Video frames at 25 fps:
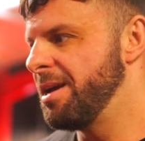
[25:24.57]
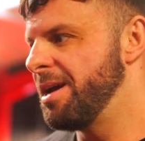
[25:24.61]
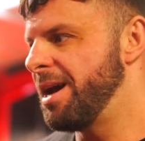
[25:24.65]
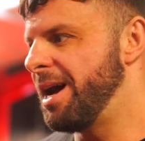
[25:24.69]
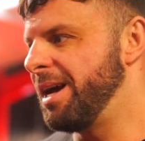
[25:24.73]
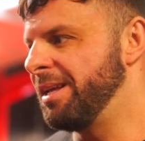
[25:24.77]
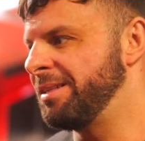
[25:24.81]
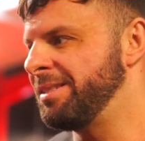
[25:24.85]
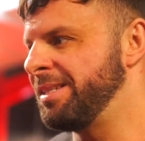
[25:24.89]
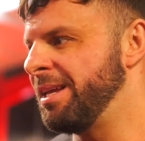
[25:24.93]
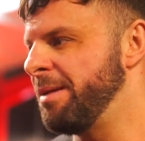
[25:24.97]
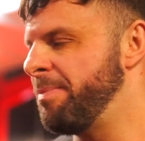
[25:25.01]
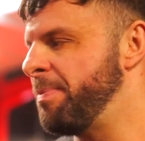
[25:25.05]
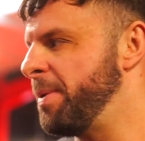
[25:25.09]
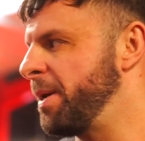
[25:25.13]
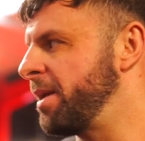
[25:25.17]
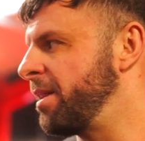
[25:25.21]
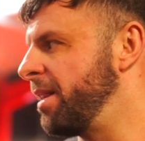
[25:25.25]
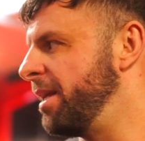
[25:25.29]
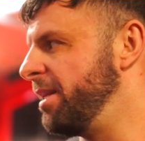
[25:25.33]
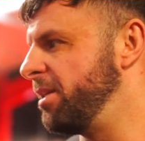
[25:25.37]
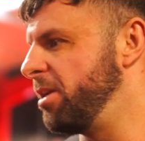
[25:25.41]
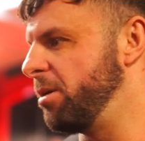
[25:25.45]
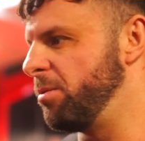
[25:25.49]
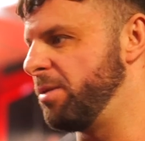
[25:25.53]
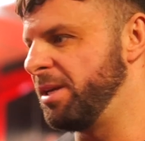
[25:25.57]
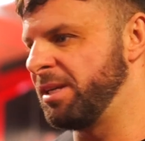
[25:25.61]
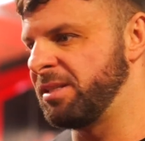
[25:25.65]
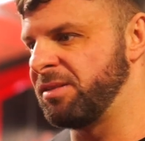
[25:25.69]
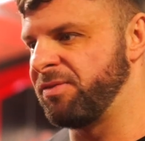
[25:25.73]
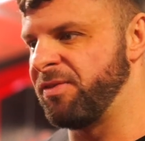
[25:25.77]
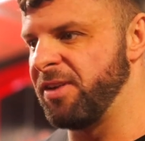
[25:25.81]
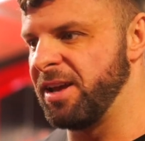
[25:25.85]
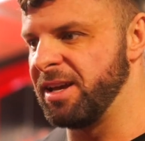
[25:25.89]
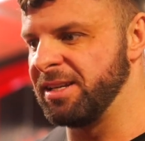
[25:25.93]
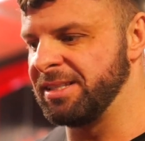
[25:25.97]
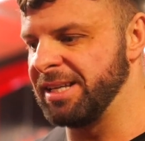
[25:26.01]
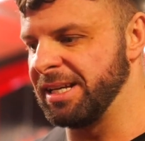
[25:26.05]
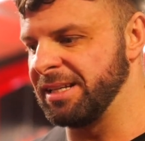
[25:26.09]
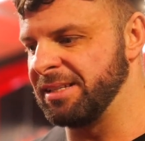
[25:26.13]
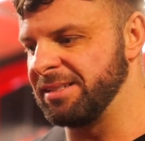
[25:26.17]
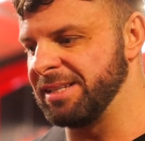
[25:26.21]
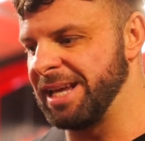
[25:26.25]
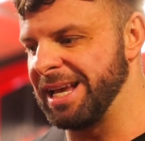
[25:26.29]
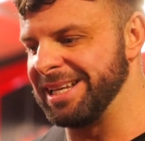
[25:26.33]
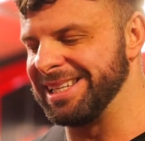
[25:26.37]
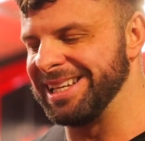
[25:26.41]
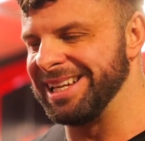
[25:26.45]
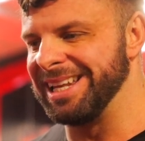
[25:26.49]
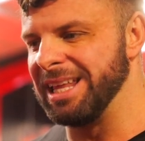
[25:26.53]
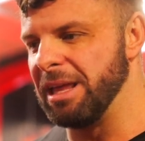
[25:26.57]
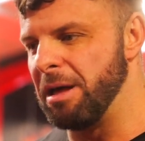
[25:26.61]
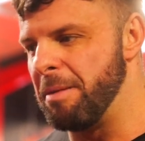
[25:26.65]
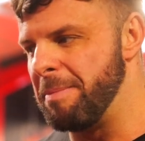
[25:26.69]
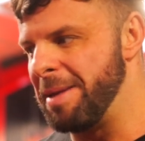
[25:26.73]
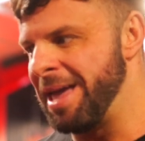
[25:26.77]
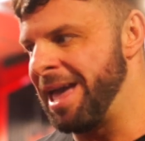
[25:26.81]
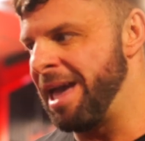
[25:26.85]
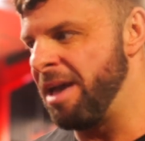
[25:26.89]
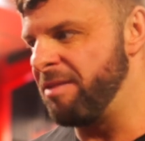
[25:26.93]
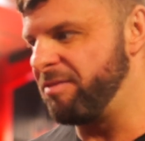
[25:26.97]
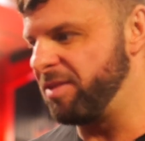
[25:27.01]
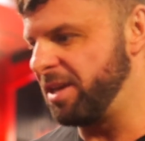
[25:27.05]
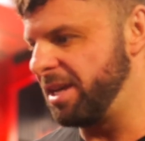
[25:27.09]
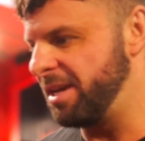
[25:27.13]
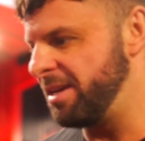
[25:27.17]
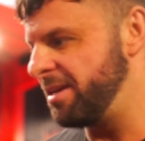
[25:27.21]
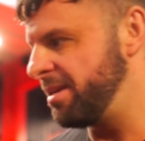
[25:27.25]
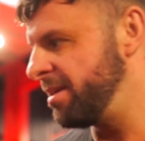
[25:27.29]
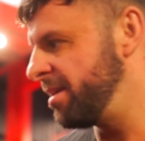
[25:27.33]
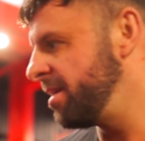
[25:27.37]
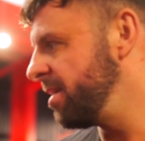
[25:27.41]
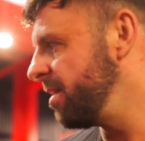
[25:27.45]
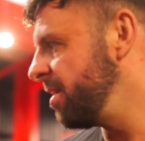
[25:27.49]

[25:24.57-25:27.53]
I typically do this first exercise a little bit heavier,